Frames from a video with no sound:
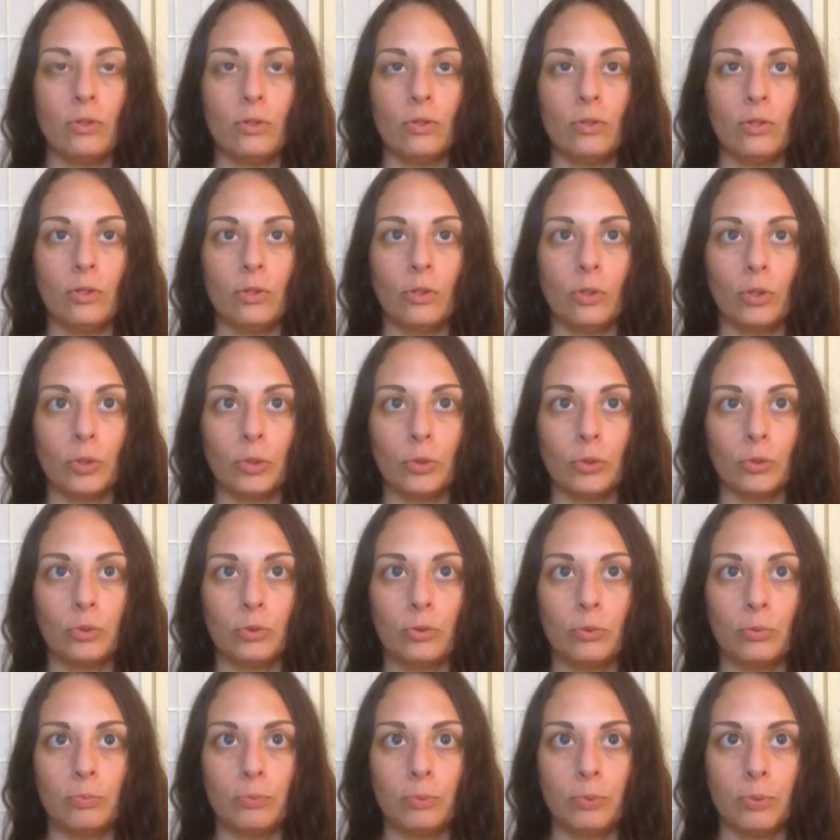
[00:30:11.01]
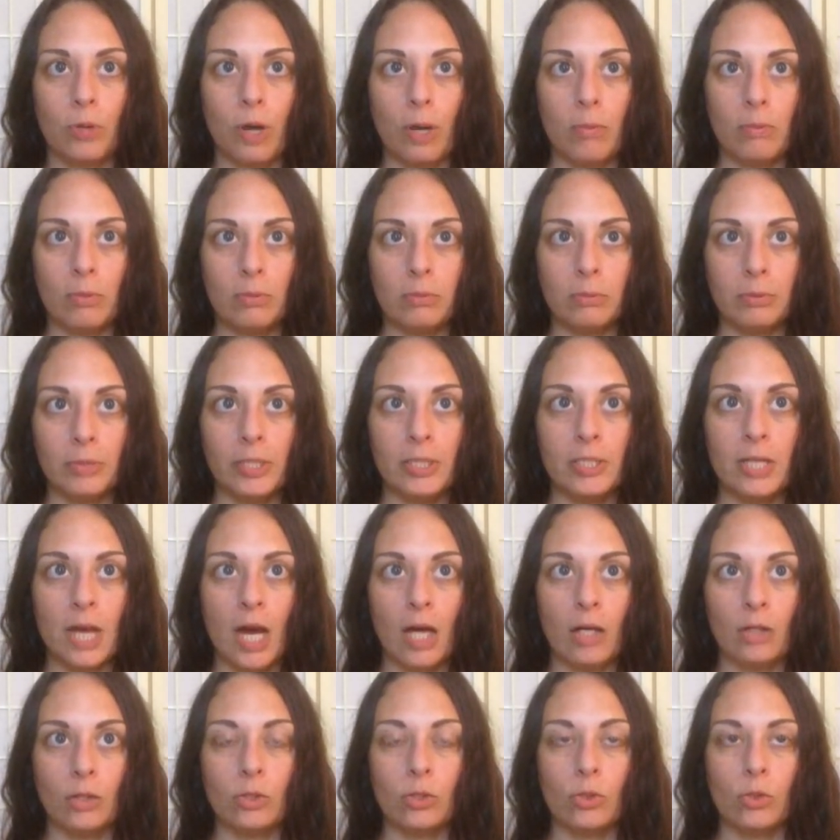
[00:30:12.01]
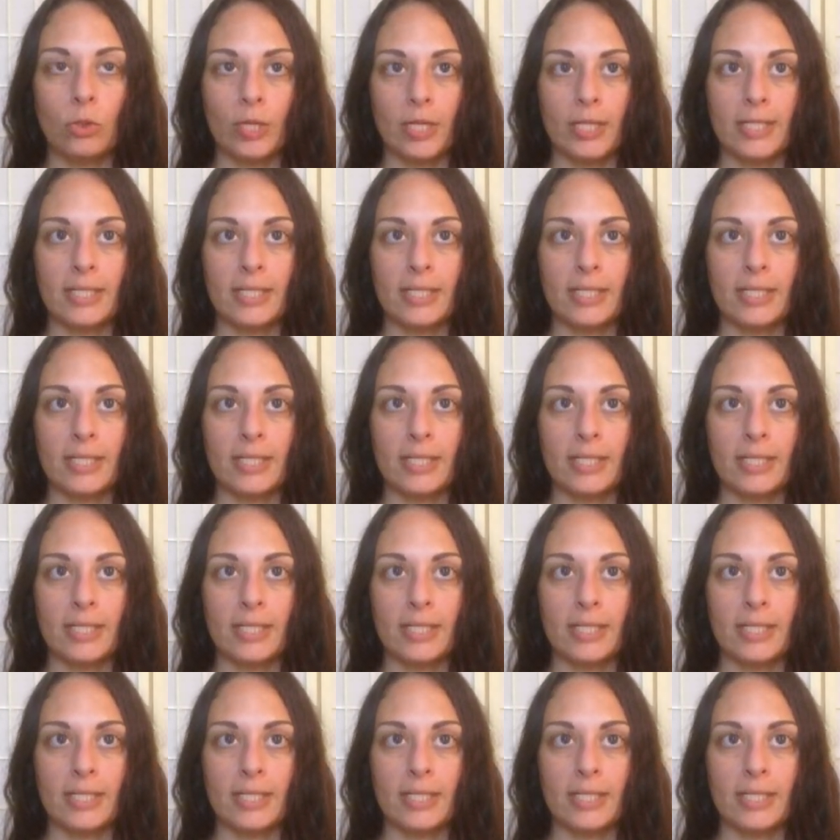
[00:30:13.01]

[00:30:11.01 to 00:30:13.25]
you're probably not going